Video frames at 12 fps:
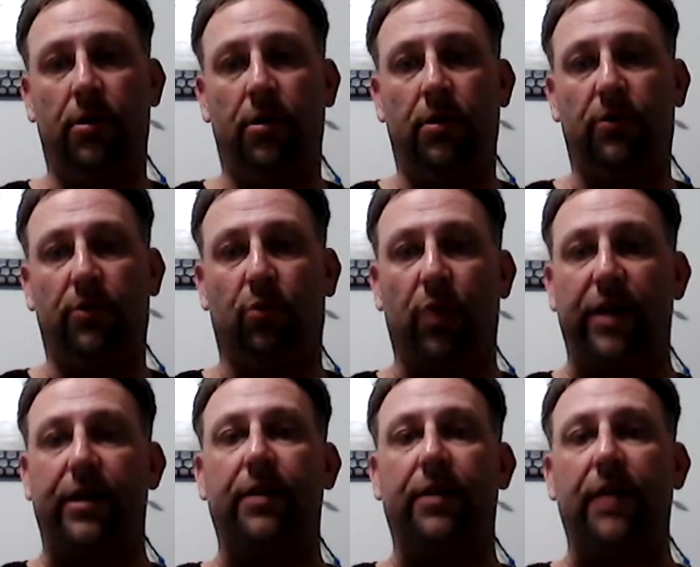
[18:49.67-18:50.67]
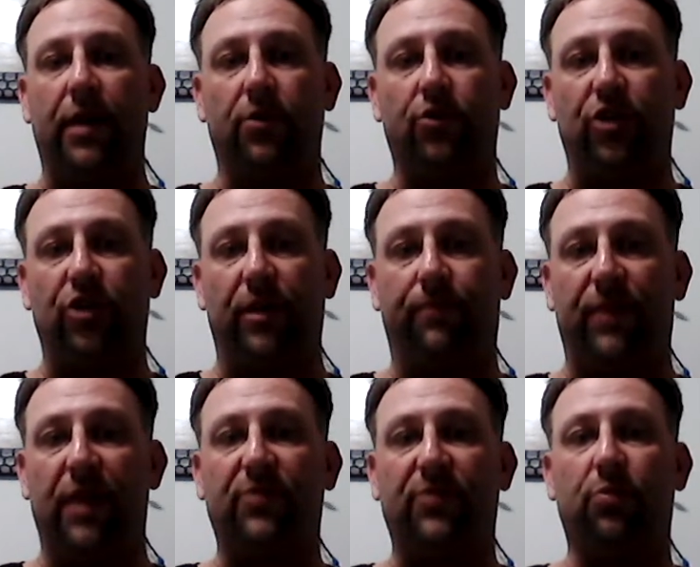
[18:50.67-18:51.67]
the radiant energy.
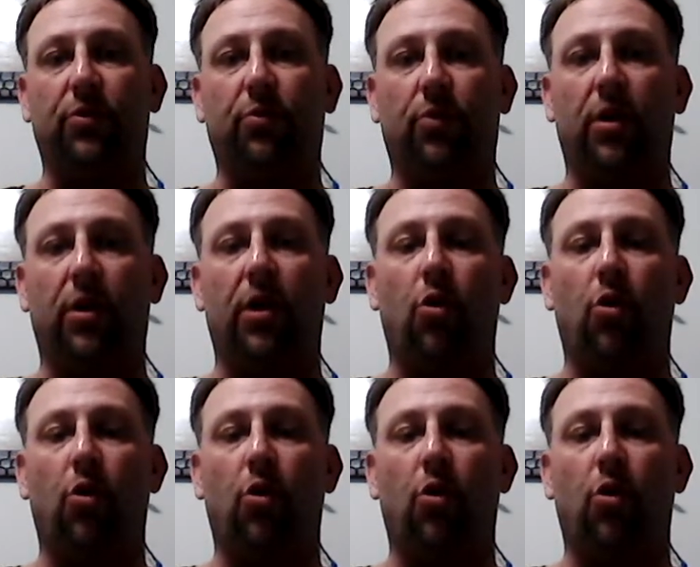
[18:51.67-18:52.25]
That's where the